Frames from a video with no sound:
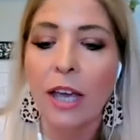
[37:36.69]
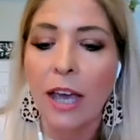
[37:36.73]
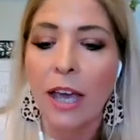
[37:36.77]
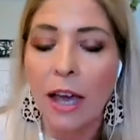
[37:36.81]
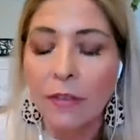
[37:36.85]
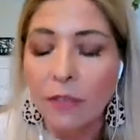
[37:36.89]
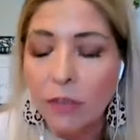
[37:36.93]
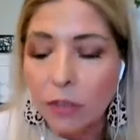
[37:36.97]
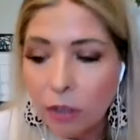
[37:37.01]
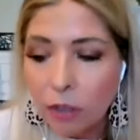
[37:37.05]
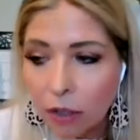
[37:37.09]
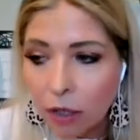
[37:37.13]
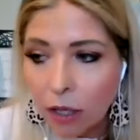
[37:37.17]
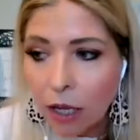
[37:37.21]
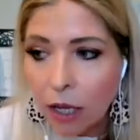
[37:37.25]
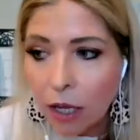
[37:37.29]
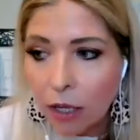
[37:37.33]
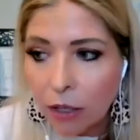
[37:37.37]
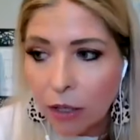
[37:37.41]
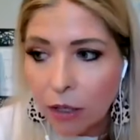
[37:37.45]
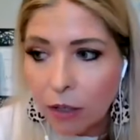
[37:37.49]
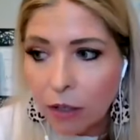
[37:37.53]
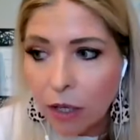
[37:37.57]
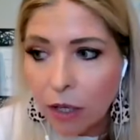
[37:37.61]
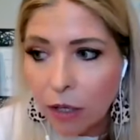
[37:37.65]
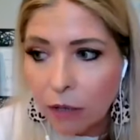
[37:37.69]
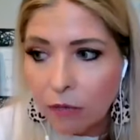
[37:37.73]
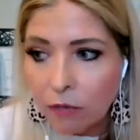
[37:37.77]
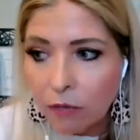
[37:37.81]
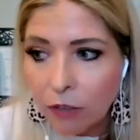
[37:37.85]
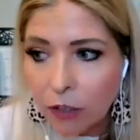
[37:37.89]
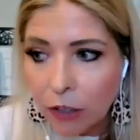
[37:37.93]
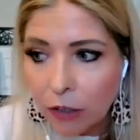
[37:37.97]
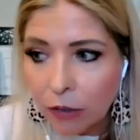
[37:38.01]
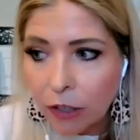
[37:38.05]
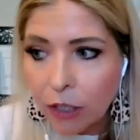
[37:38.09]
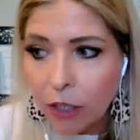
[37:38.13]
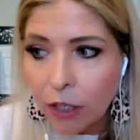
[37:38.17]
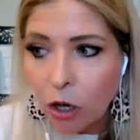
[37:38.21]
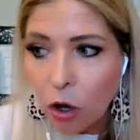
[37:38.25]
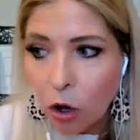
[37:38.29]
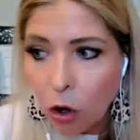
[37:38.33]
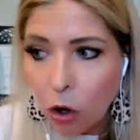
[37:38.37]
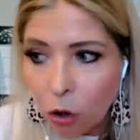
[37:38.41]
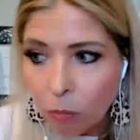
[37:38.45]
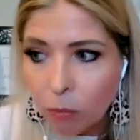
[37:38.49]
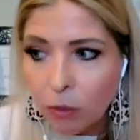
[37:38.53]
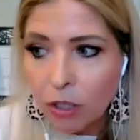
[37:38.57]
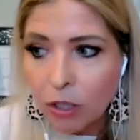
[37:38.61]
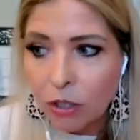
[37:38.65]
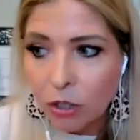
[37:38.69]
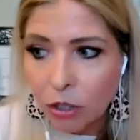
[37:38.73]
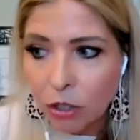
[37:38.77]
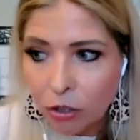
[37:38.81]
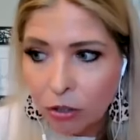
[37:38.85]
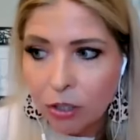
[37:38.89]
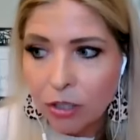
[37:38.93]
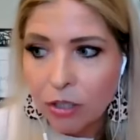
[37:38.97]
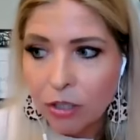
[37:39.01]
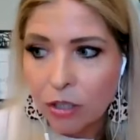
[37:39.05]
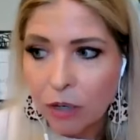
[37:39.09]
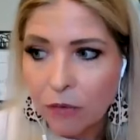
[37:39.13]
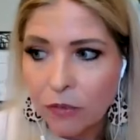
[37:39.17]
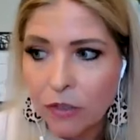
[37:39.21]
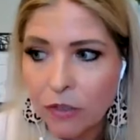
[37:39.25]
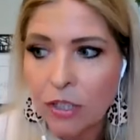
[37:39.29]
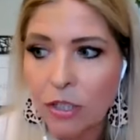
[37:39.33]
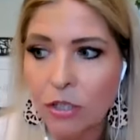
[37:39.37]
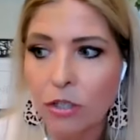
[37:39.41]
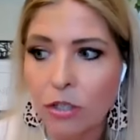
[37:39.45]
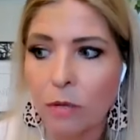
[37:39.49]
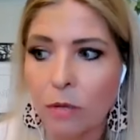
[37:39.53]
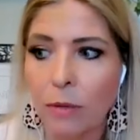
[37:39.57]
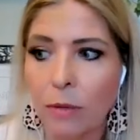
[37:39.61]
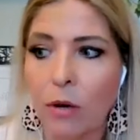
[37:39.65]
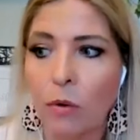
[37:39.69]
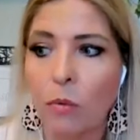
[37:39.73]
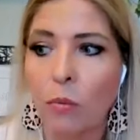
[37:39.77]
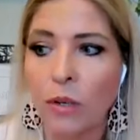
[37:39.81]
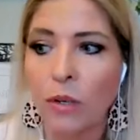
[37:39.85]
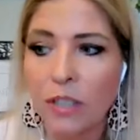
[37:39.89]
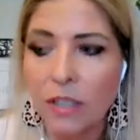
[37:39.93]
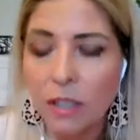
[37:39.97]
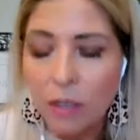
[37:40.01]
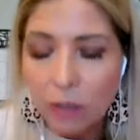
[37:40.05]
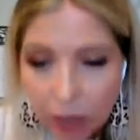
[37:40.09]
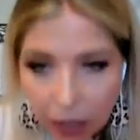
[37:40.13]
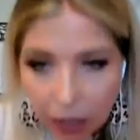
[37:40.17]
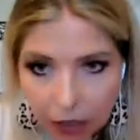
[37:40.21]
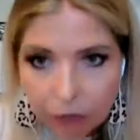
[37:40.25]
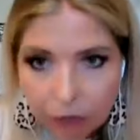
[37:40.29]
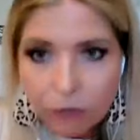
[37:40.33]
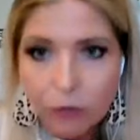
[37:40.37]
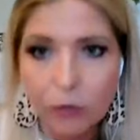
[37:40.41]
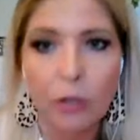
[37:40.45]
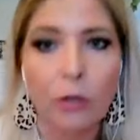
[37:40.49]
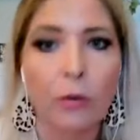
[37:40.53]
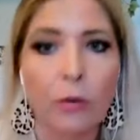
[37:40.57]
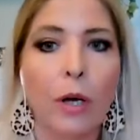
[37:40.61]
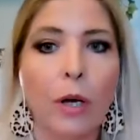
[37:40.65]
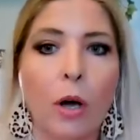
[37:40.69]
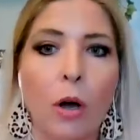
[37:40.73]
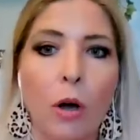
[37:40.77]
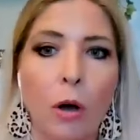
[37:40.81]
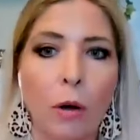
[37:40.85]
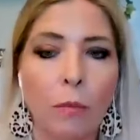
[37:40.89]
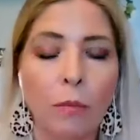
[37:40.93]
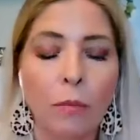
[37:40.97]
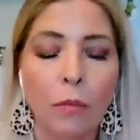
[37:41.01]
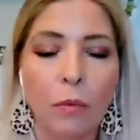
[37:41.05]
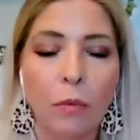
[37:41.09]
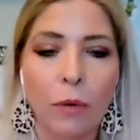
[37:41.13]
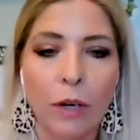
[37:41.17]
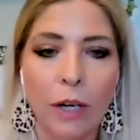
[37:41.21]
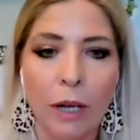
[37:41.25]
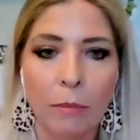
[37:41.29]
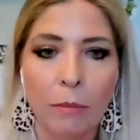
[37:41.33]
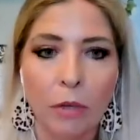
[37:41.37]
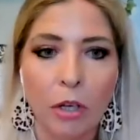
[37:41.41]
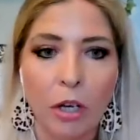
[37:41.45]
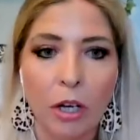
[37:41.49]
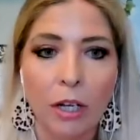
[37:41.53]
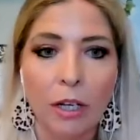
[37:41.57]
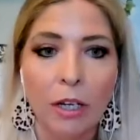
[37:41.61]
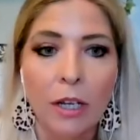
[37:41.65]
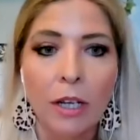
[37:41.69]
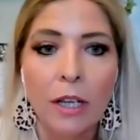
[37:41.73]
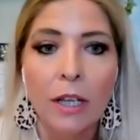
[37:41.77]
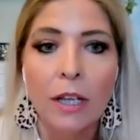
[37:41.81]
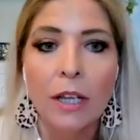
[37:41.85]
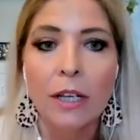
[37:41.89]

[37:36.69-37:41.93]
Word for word: have a, a, a very open and curious conversation about what's it like for you at home when I'm gone.